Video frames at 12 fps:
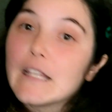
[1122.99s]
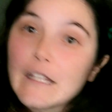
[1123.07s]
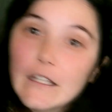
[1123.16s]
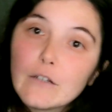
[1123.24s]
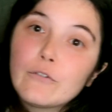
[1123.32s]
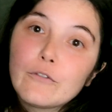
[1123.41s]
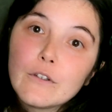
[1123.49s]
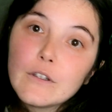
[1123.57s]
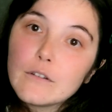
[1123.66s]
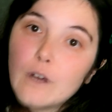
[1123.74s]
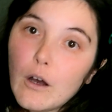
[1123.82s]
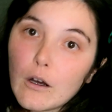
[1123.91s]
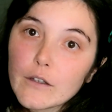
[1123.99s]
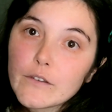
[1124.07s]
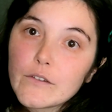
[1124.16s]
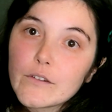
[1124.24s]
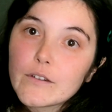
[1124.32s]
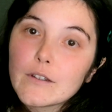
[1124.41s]
If
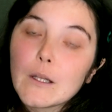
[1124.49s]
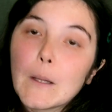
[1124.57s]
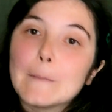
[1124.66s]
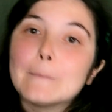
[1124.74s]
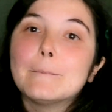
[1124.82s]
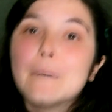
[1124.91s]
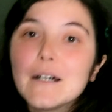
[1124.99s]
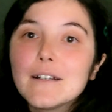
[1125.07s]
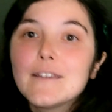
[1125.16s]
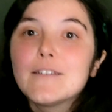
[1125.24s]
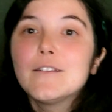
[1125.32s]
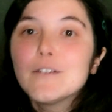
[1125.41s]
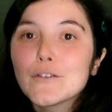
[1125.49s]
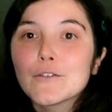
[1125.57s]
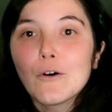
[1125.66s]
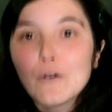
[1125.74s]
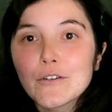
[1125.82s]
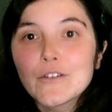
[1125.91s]
not, but the
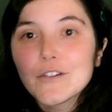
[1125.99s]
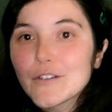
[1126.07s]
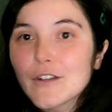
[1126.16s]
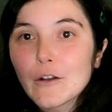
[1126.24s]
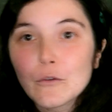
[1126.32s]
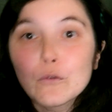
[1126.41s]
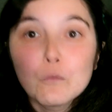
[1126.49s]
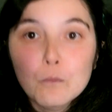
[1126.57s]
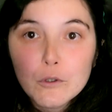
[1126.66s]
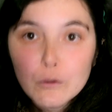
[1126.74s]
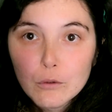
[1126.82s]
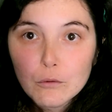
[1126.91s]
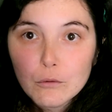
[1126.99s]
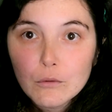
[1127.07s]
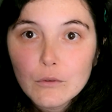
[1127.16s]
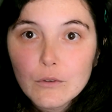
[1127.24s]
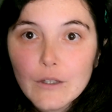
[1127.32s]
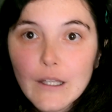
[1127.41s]
song still sounds super cool
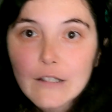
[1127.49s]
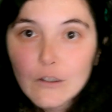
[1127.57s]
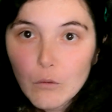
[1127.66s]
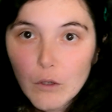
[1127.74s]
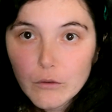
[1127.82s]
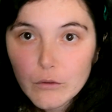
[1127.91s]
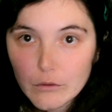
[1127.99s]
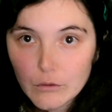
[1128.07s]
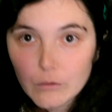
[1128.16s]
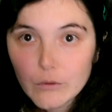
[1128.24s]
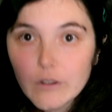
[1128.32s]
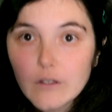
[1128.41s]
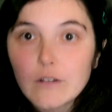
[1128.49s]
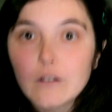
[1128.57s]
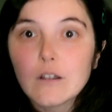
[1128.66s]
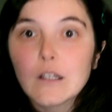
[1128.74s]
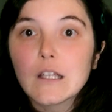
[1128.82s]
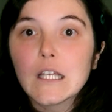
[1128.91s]
and you want to use it,
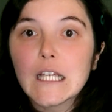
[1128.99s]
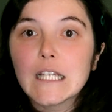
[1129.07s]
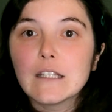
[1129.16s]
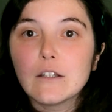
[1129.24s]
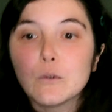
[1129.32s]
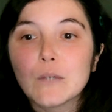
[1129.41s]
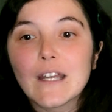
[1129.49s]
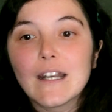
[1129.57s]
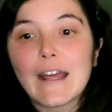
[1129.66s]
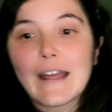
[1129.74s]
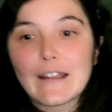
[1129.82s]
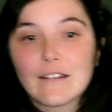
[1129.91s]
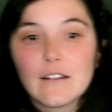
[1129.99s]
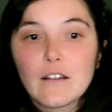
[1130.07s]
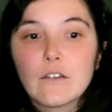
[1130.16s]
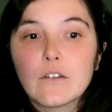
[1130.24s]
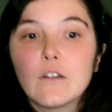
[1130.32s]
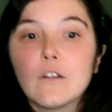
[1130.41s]
you can add
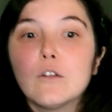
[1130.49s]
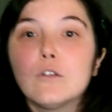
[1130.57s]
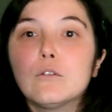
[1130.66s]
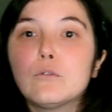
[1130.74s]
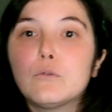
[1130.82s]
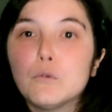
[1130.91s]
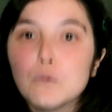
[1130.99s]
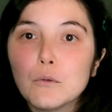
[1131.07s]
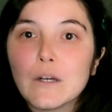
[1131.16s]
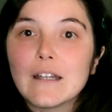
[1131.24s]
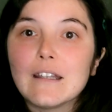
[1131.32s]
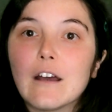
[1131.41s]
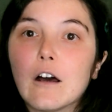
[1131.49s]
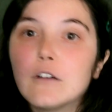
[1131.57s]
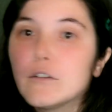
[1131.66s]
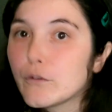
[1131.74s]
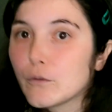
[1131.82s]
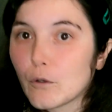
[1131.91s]
it to an
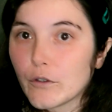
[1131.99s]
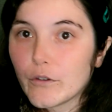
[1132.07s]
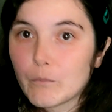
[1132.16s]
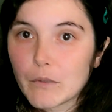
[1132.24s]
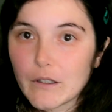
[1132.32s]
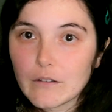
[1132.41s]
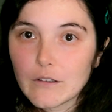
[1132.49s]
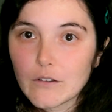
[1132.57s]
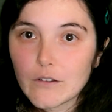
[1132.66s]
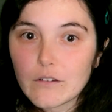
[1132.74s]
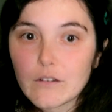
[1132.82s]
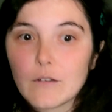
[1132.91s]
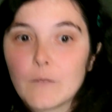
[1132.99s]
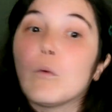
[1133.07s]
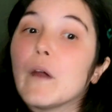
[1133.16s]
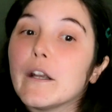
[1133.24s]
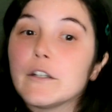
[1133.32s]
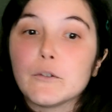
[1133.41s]
unsorted playlist
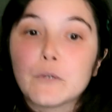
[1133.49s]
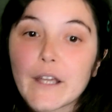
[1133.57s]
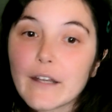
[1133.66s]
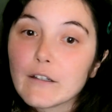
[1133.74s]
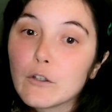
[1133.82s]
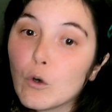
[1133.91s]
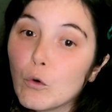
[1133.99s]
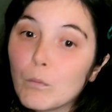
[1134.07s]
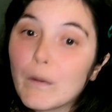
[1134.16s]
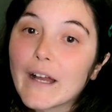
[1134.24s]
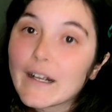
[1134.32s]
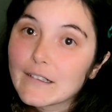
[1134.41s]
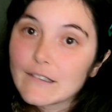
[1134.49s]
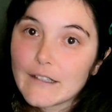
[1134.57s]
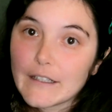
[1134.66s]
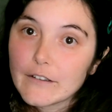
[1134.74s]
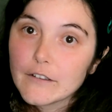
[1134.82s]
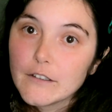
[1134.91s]
where you can go back
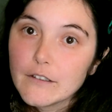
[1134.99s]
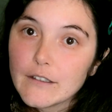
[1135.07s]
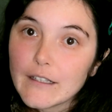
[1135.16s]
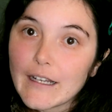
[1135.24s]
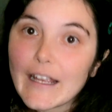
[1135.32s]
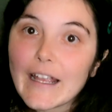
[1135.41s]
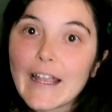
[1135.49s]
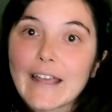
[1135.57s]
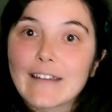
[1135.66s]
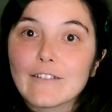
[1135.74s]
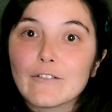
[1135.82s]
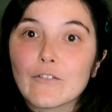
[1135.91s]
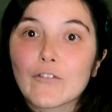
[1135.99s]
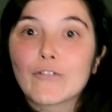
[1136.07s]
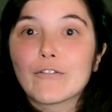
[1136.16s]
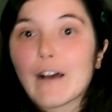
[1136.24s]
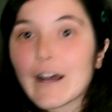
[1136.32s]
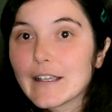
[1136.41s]
later and
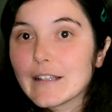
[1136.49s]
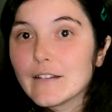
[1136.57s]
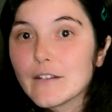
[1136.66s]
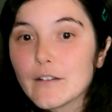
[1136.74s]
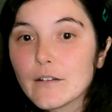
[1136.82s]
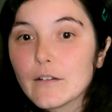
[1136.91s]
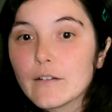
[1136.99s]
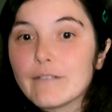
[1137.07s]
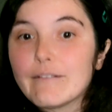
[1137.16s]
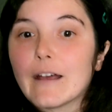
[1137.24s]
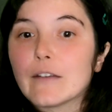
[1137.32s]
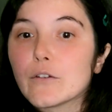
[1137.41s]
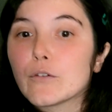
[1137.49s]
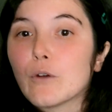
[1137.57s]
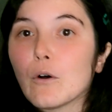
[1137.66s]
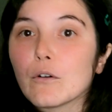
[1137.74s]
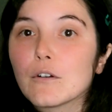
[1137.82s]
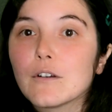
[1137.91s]
find that
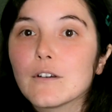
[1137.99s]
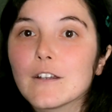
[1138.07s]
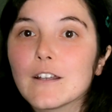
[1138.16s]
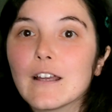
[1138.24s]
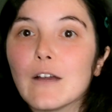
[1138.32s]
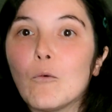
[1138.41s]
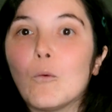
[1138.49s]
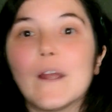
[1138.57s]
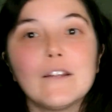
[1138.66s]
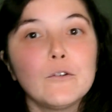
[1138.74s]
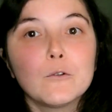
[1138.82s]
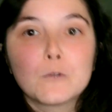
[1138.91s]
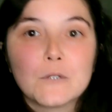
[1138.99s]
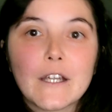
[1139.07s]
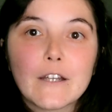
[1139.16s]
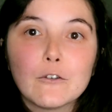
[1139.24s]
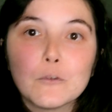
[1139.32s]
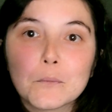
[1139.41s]
song when you create new